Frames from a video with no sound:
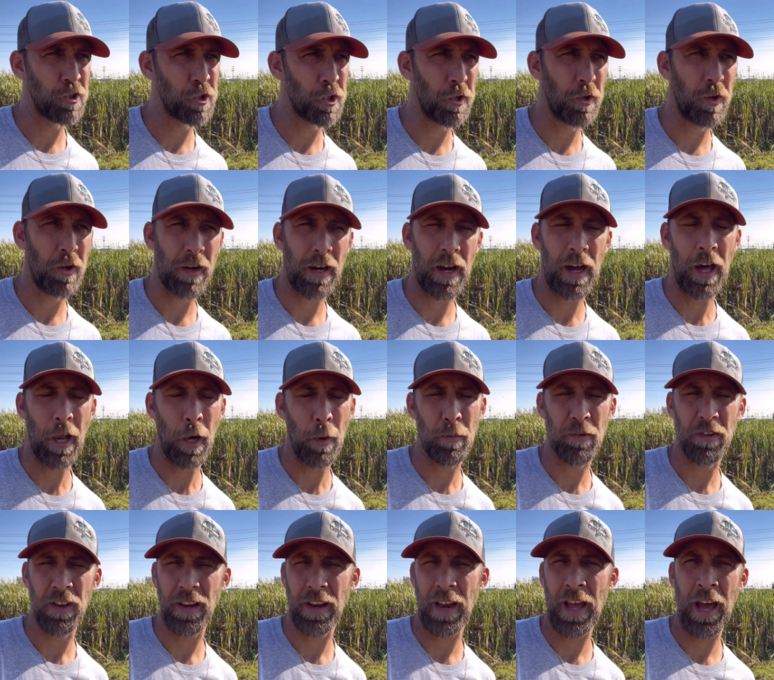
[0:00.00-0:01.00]
Should look
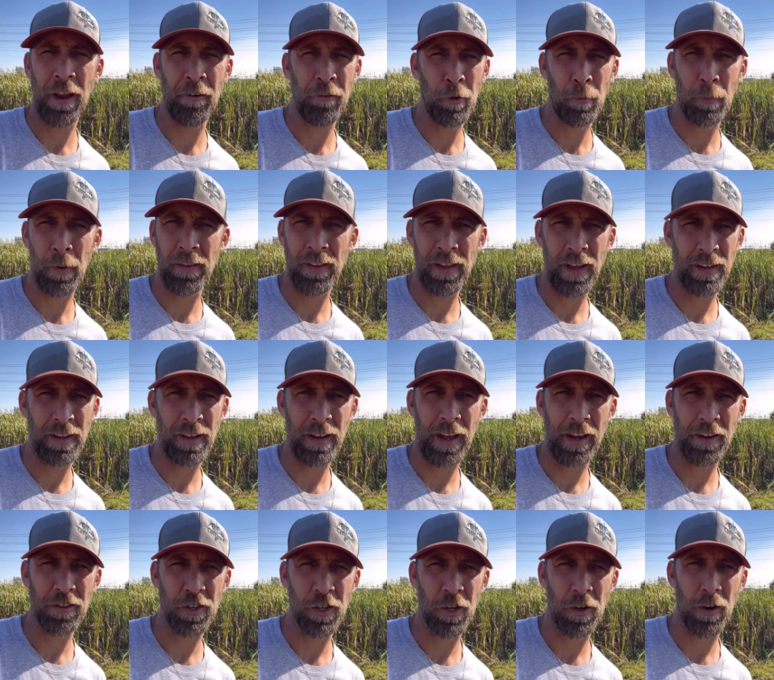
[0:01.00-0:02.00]
100% natural by the end of
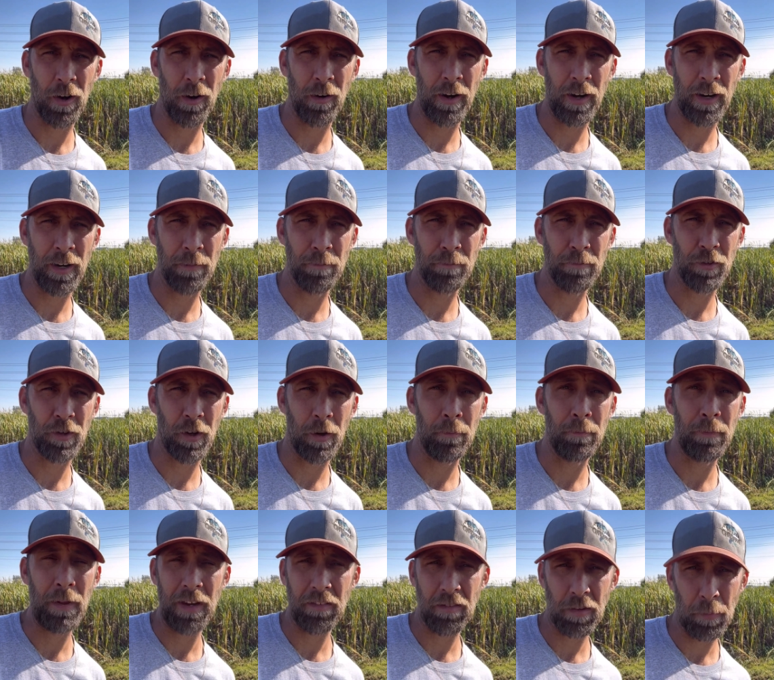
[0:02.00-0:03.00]
next year already. So
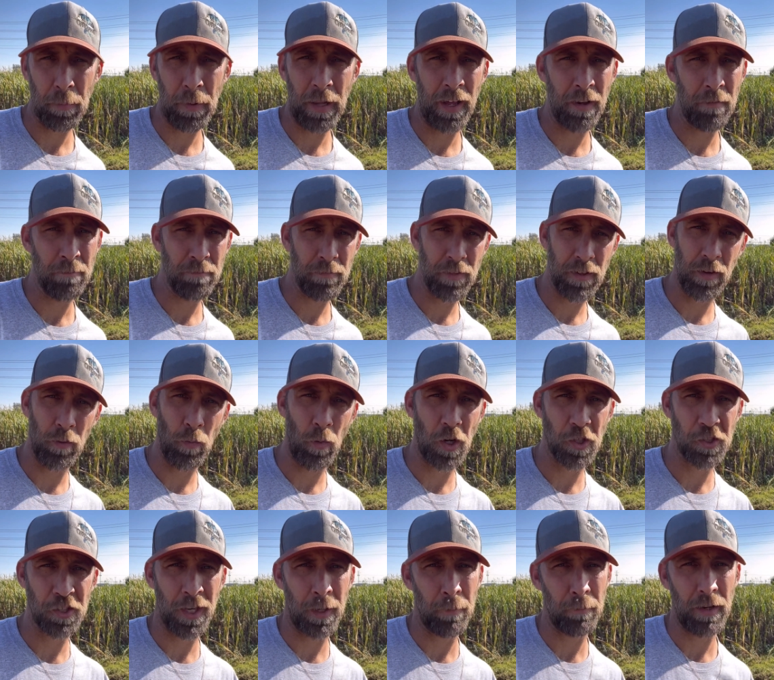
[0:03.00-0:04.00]
that's the plan. You can
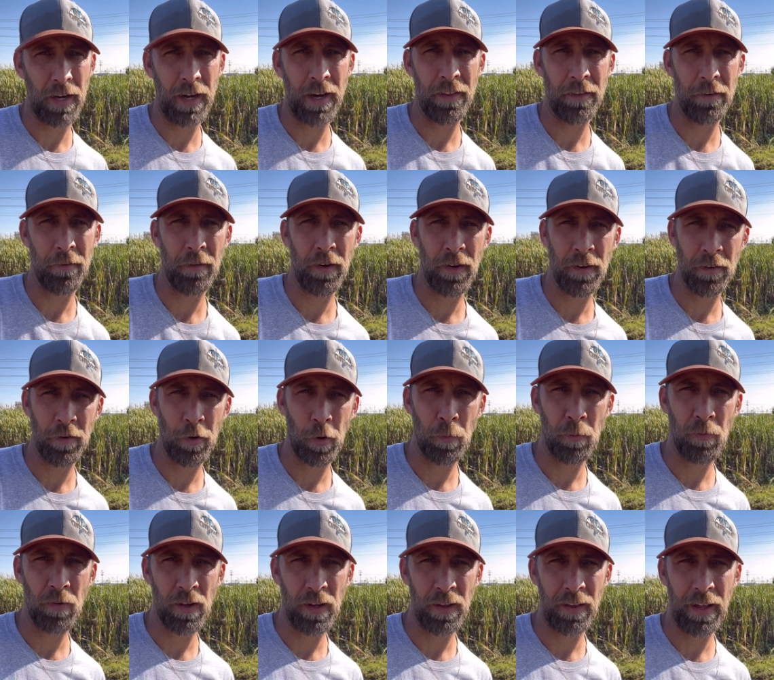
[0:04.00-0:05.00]
watch it come together, and
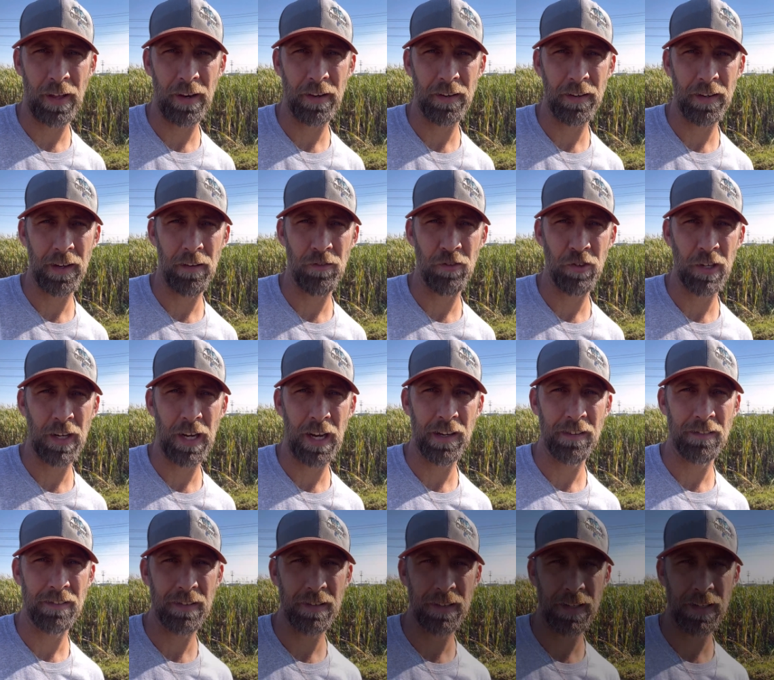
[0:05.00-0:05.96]
hopefully that gives you guys